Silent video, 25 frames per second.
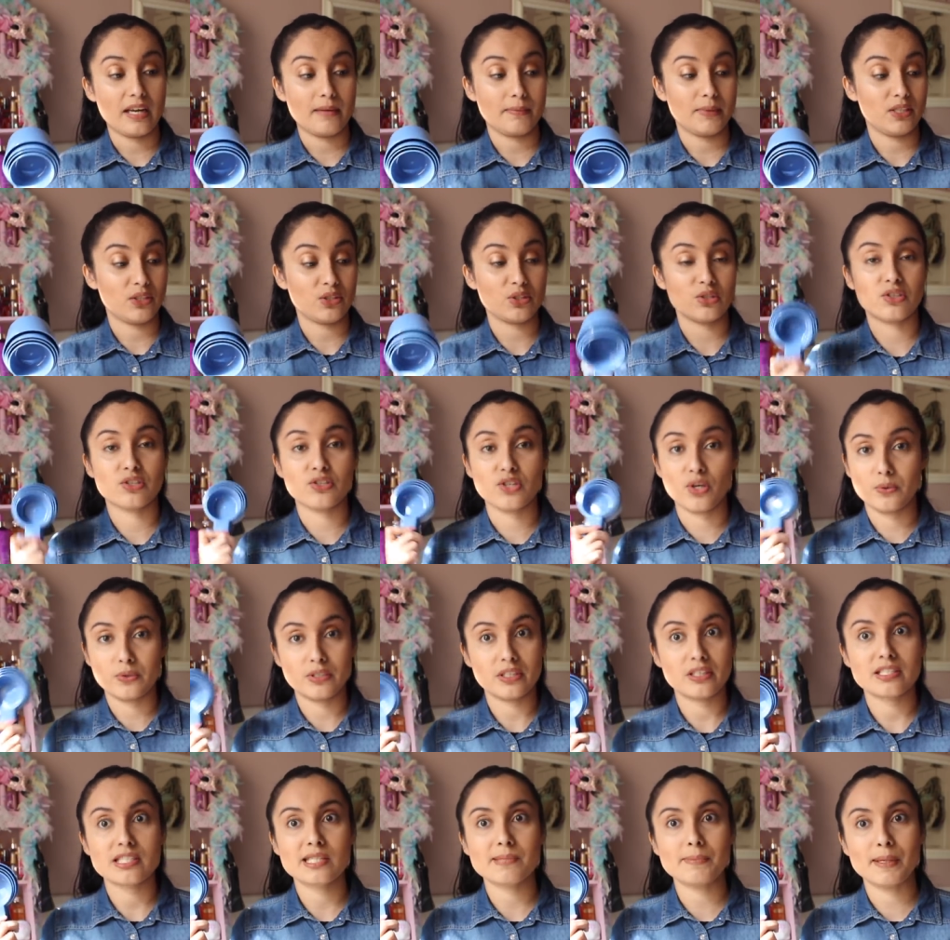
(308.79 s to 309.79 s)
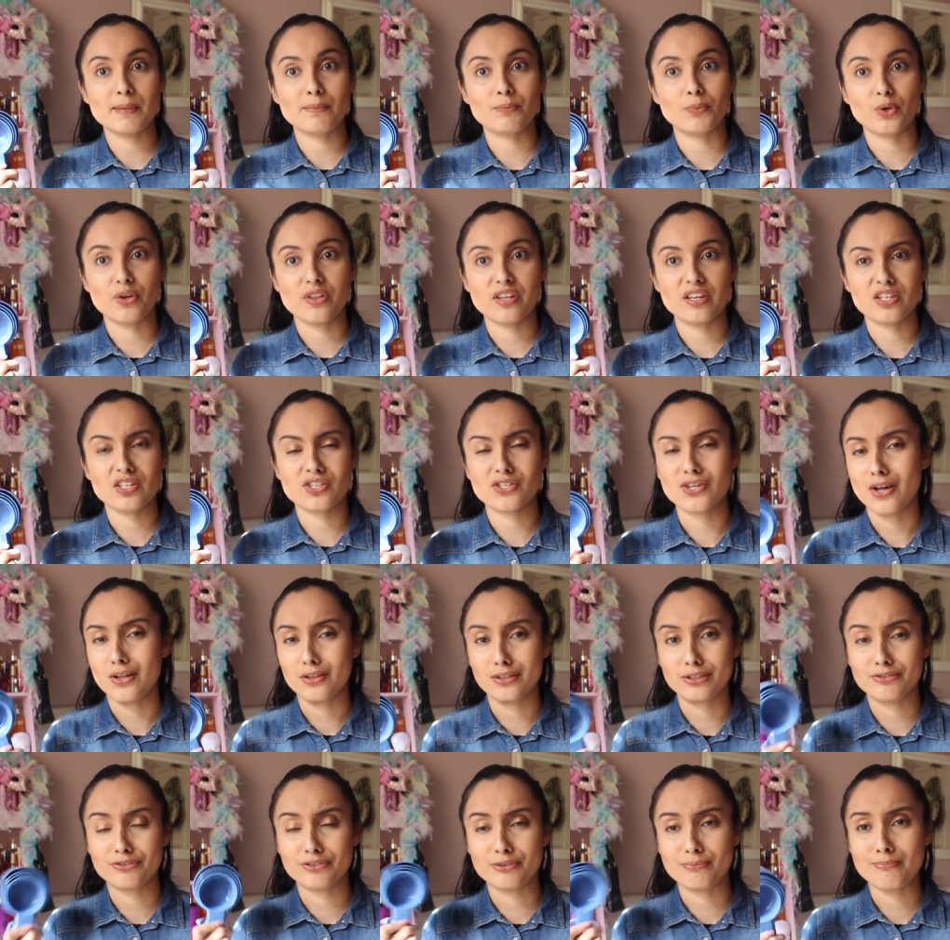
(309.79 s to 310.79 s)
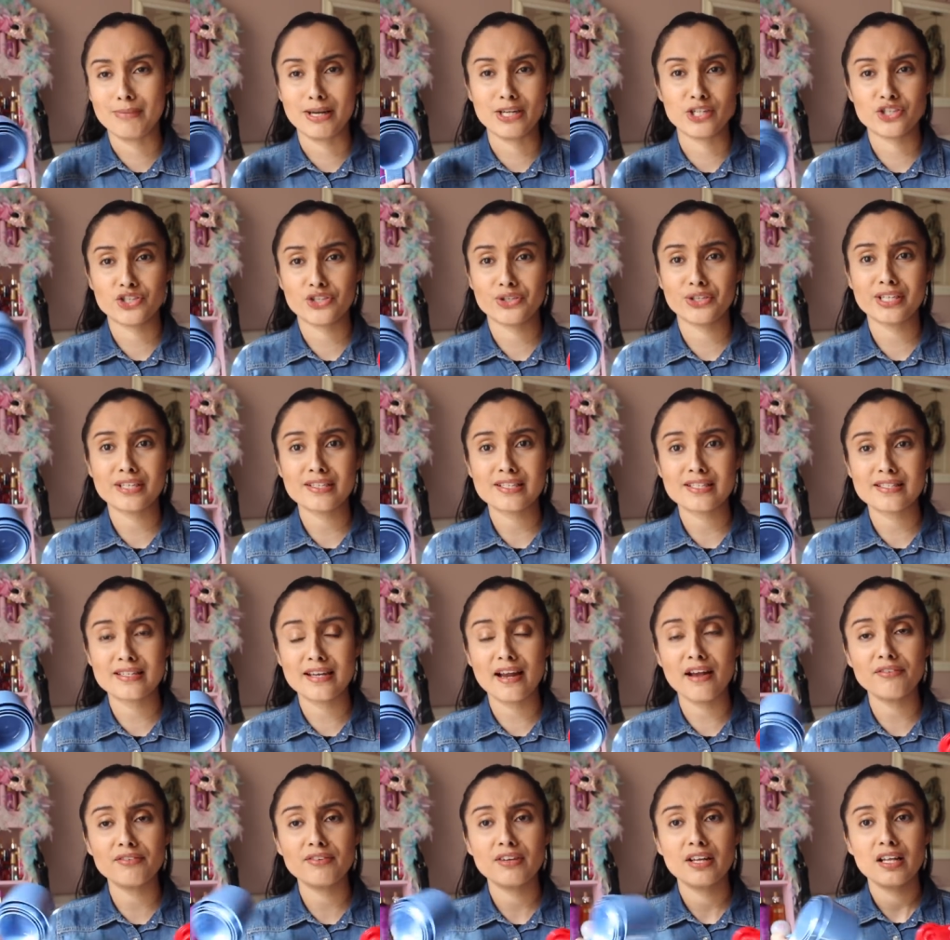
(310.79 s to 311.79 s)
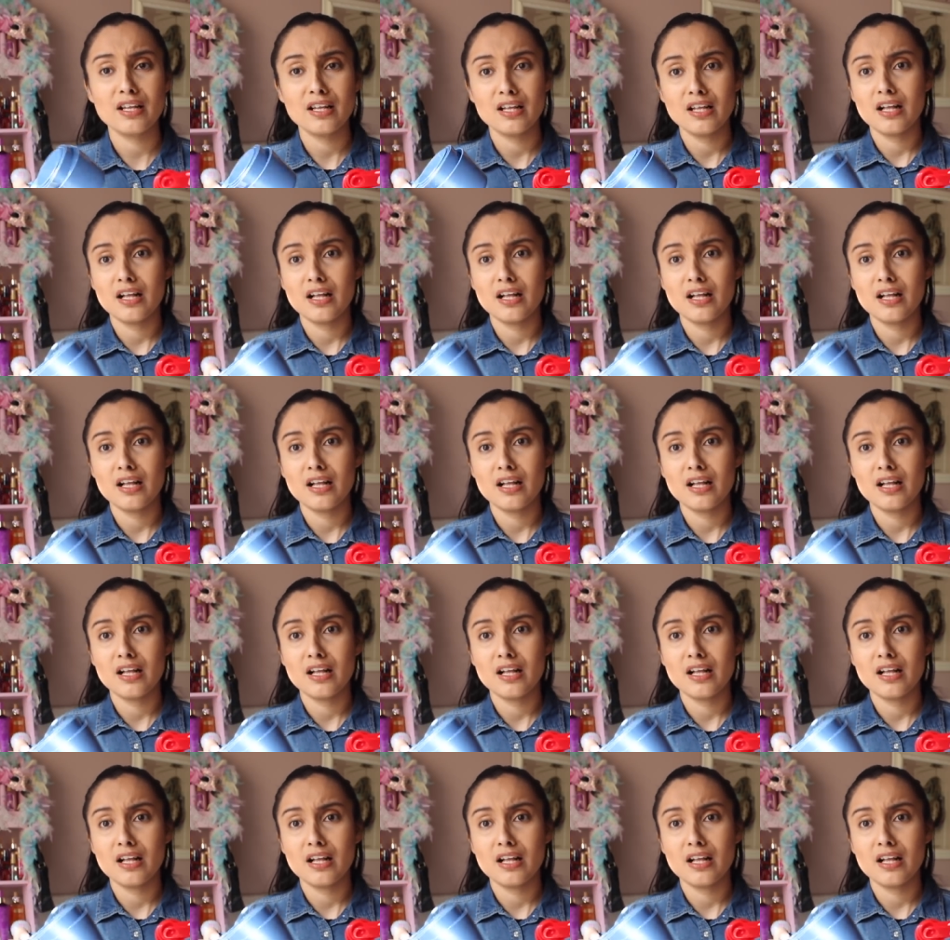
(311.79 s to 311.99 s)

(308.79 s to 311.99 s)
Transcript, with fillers: I mean, you don't need to spend more than $1 for measuring stuff